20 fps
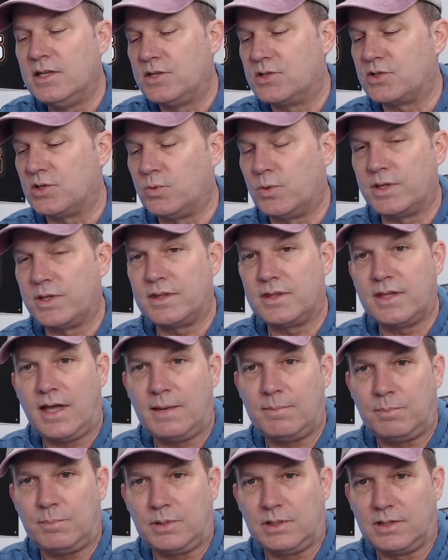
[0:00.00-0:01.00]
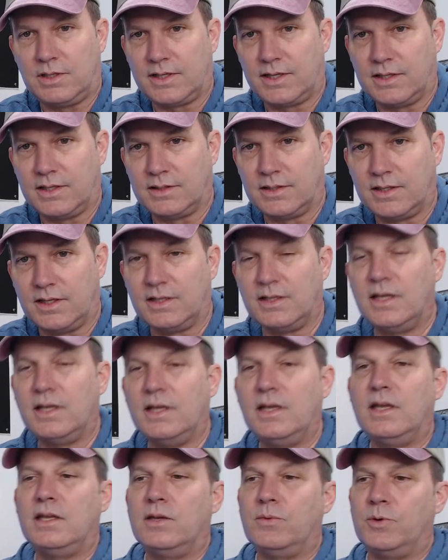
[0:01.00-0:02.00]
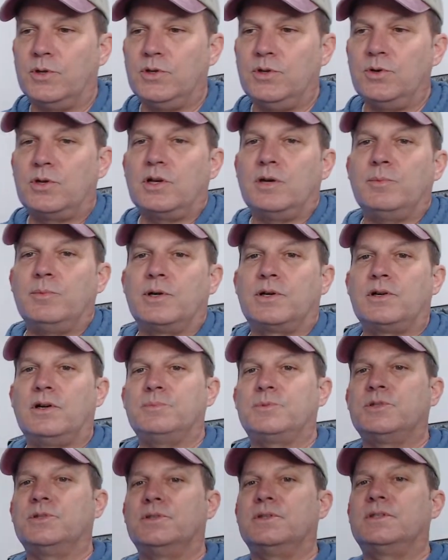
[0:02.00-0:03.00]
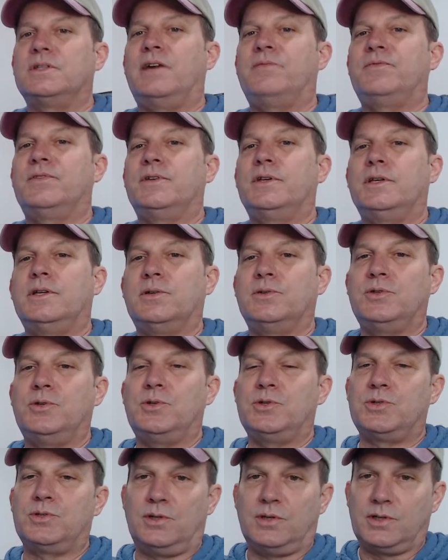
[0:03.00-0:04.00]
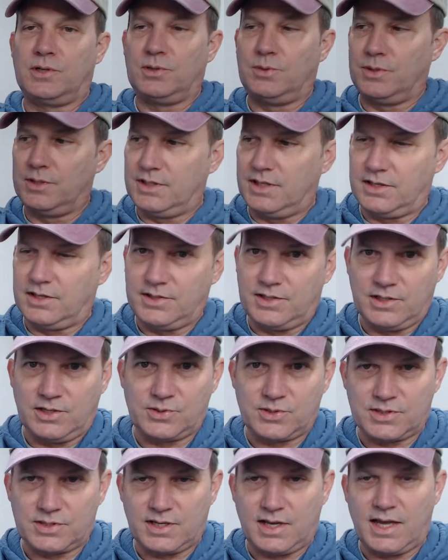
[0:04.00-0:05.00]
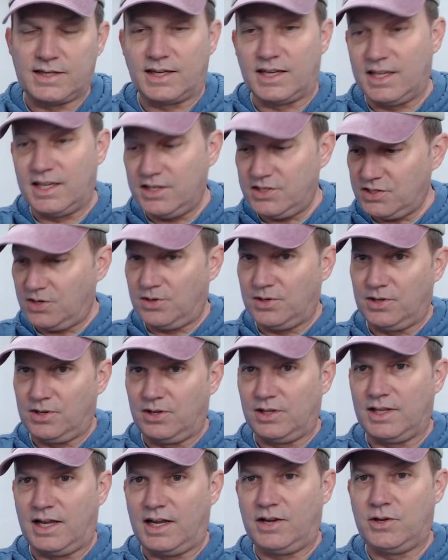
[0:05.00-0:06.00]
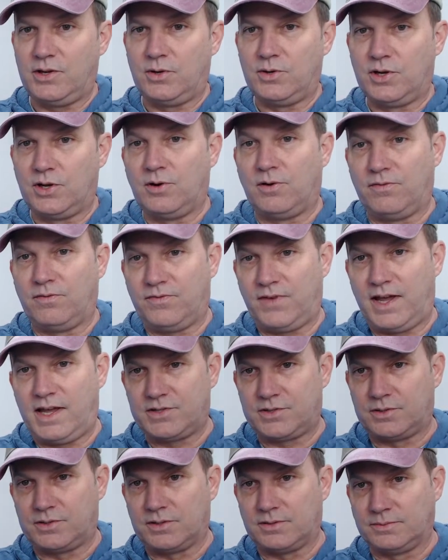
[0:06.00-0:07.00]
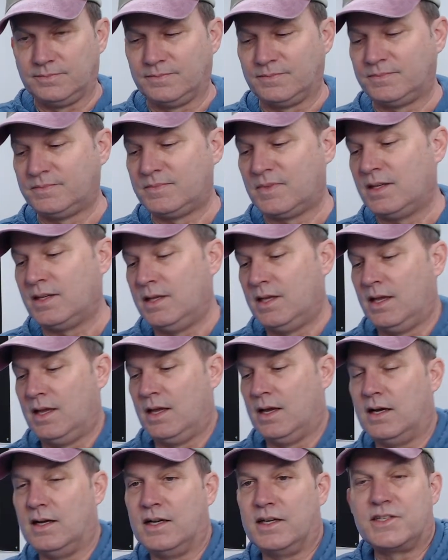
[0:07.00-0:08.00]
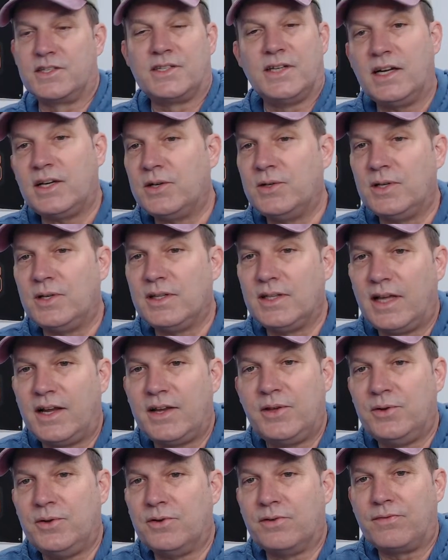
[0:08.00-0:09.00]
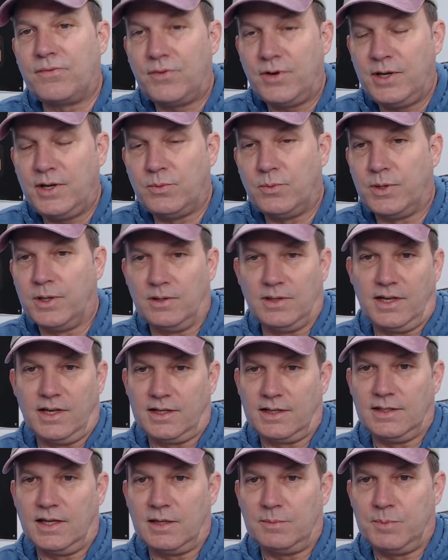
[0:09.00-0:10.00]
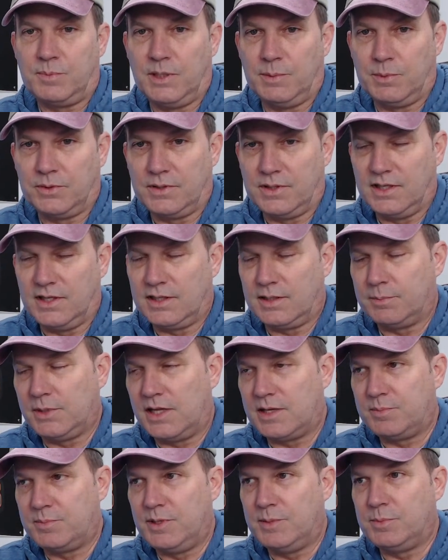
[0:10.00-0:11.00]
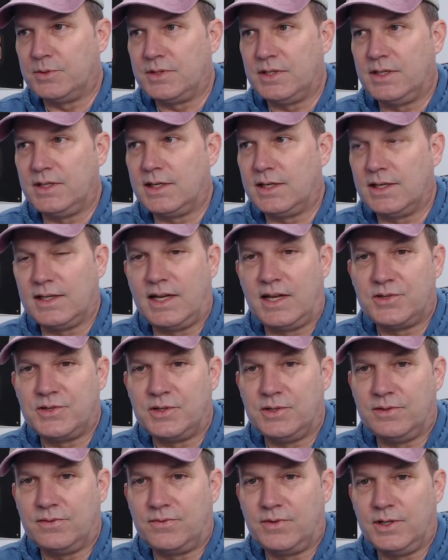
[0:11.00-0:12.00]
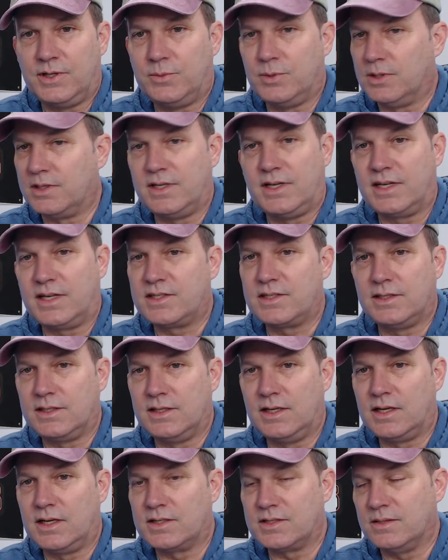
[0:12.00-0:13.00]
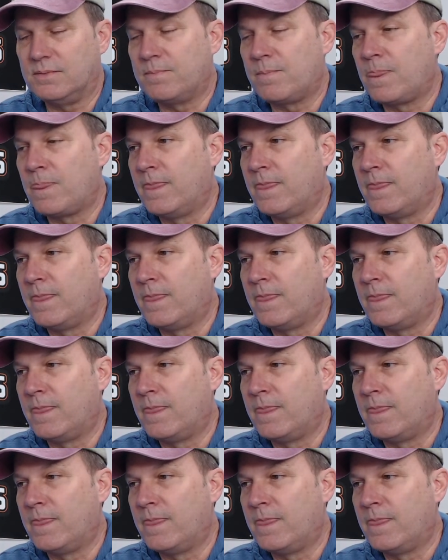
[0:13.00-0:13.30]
So with that plug in there, when you come up to the top of the hill and you start going down the other side, it's going to allow you to go faster. It's not going to allow you to freewheel like a lot of people think. A lot of people think it allows you to freewheel. It actually doesn't.